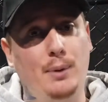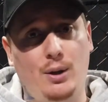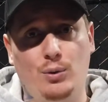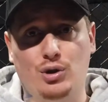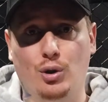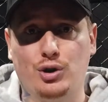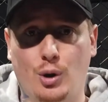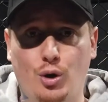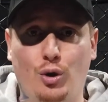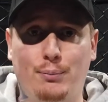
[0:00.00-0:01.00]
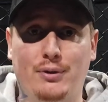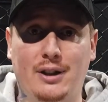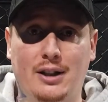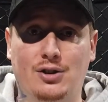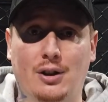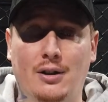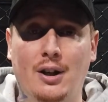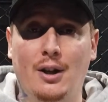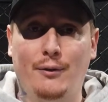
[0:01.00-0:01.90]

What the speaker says: but it was also a good prediction